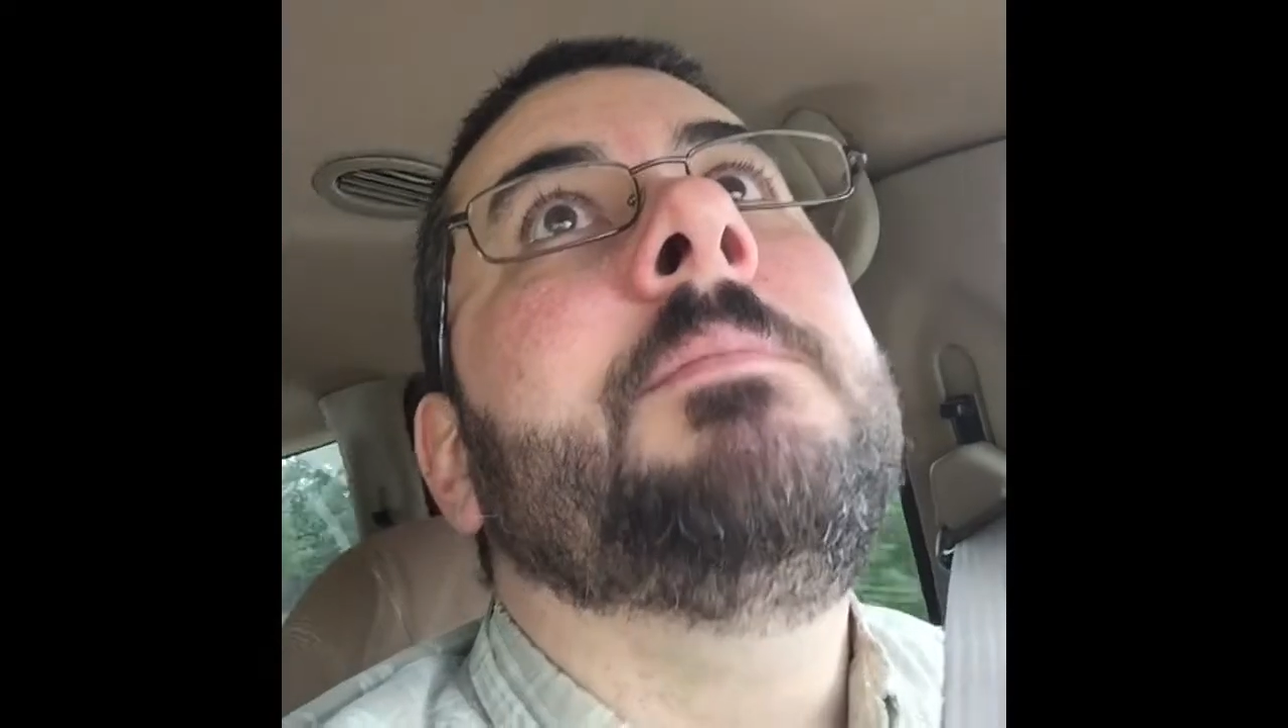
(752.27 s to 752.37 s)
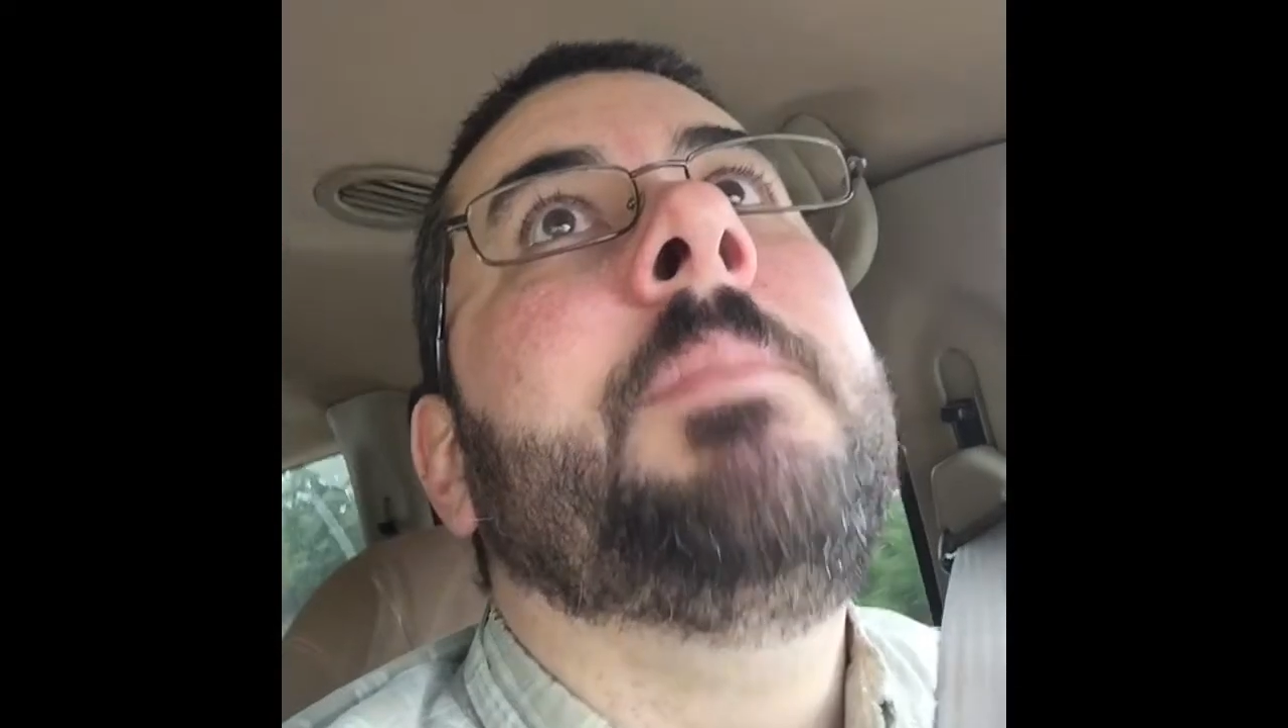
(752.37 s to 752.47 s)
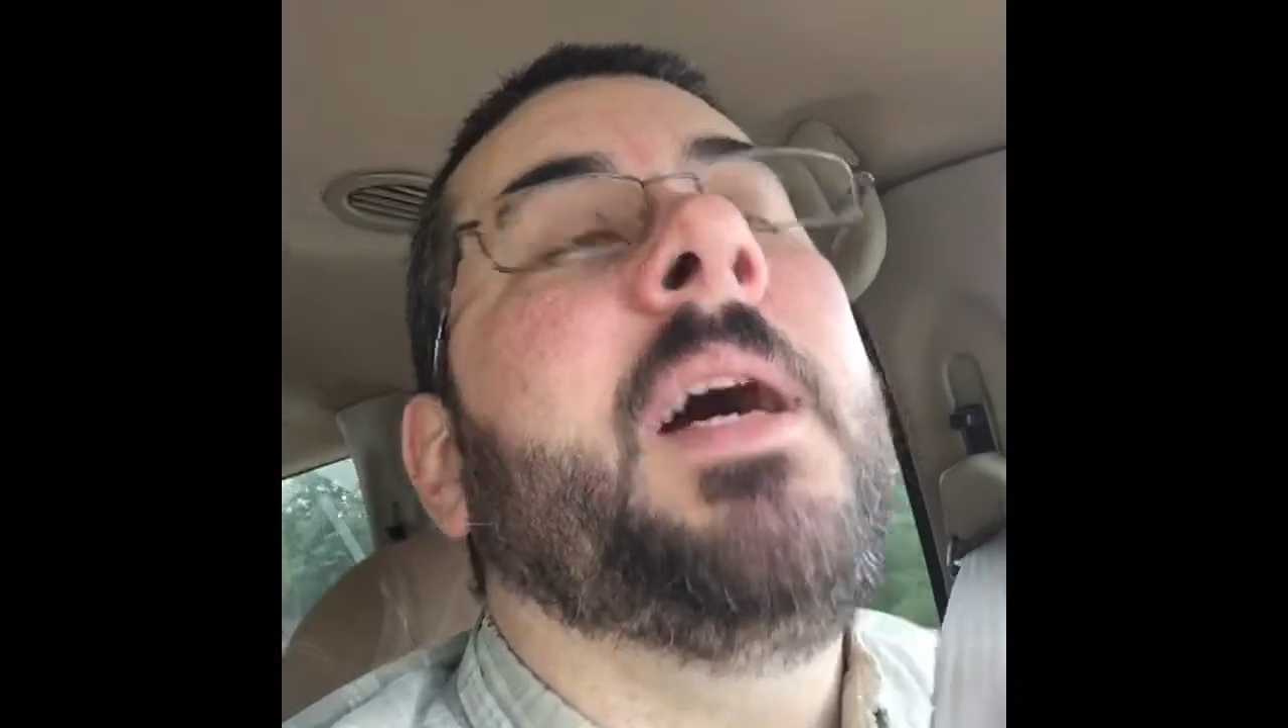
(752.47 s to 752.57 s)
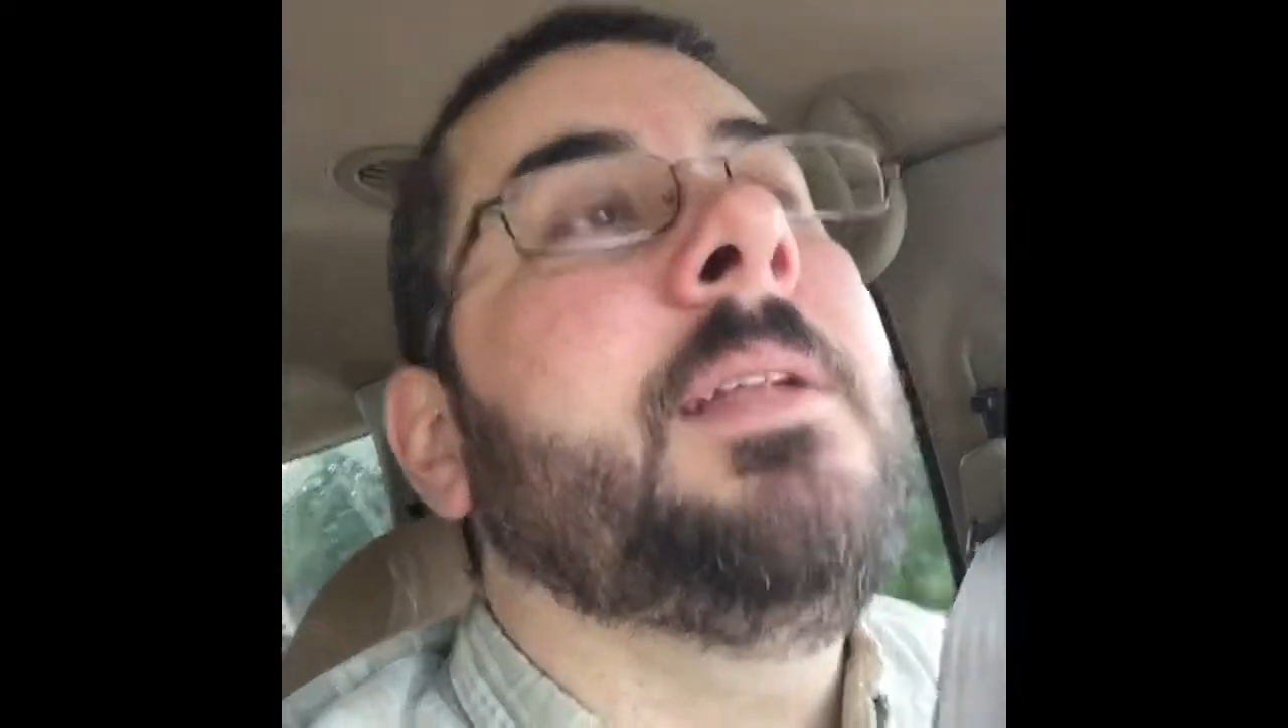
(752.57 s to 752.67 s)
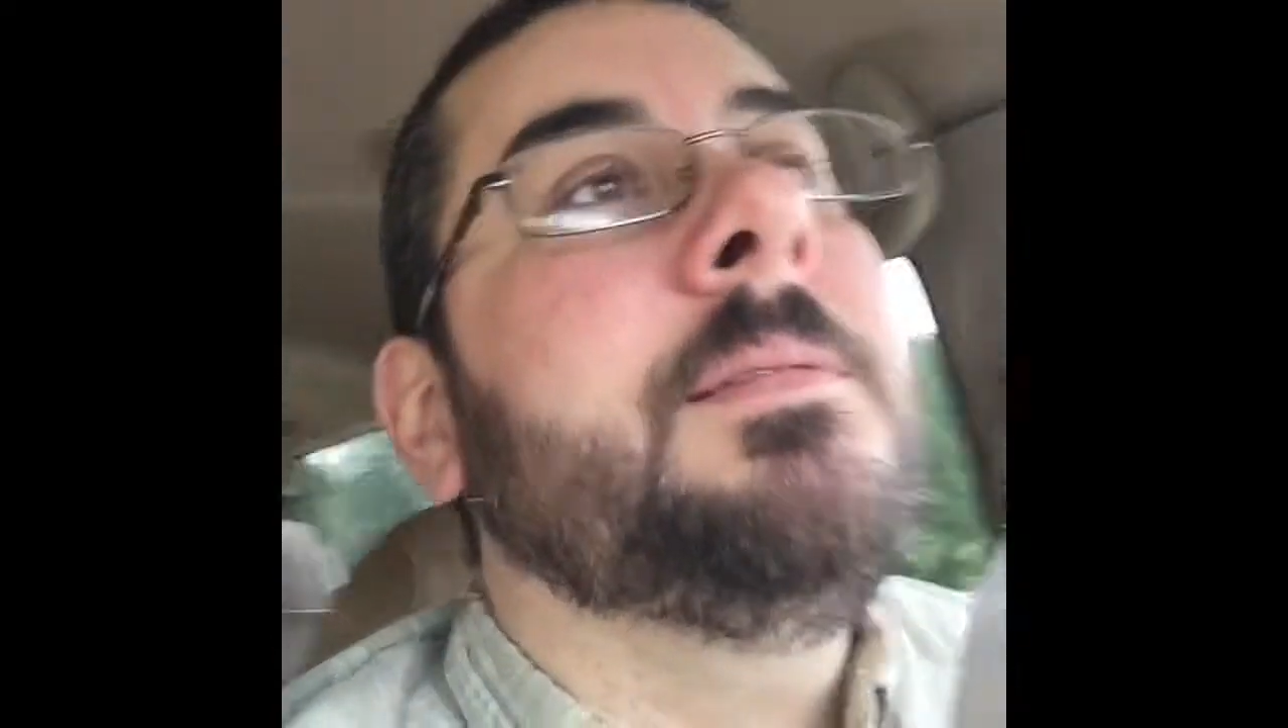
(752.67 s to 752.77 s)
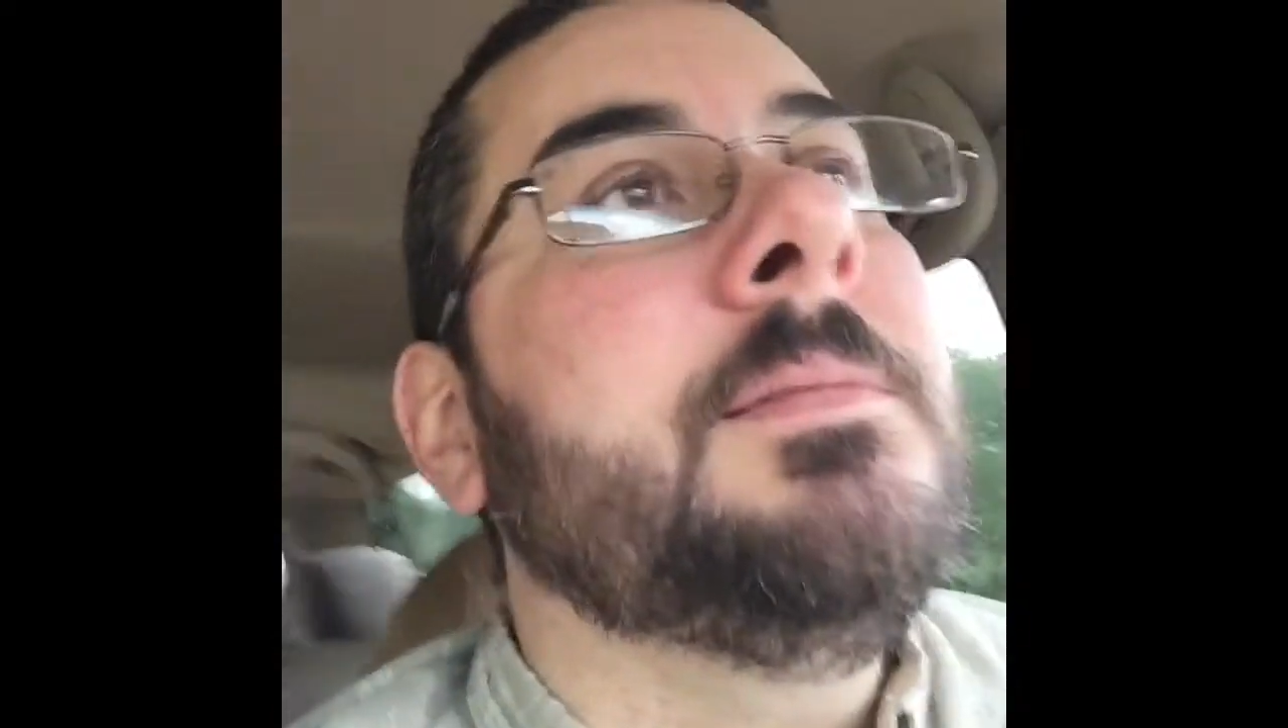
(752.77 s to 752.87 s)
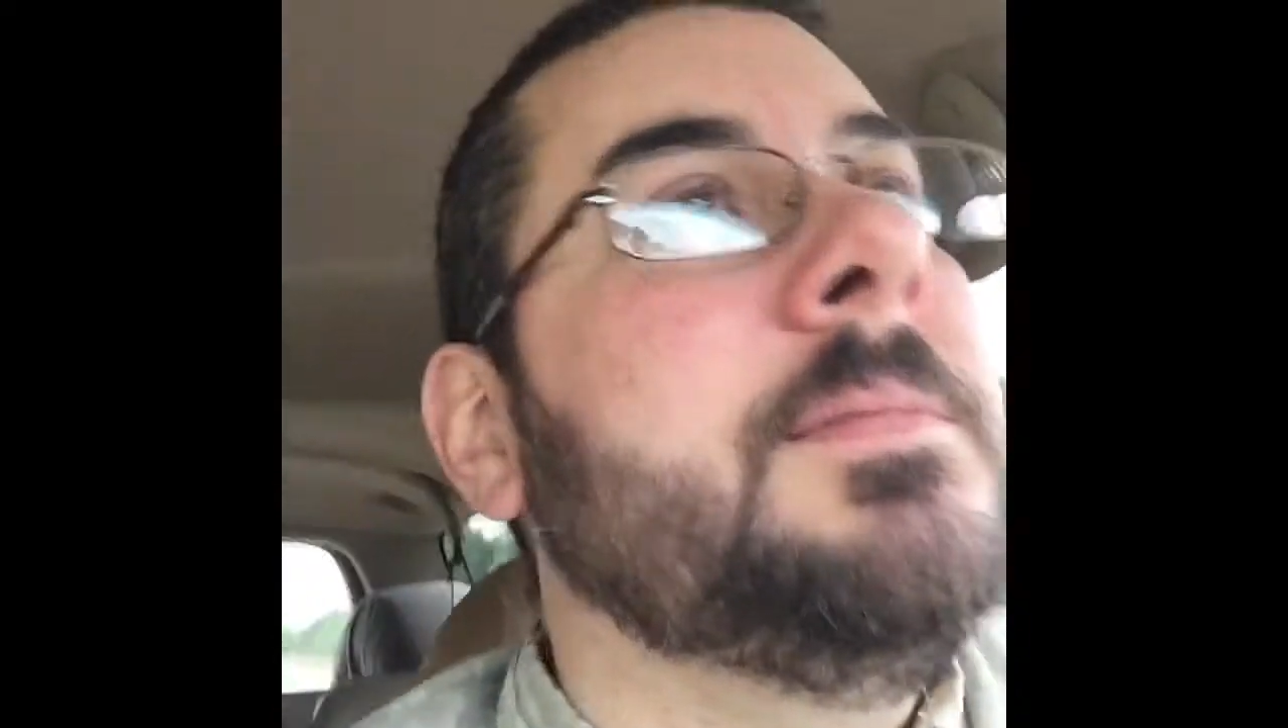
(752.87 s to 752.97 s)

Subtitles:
but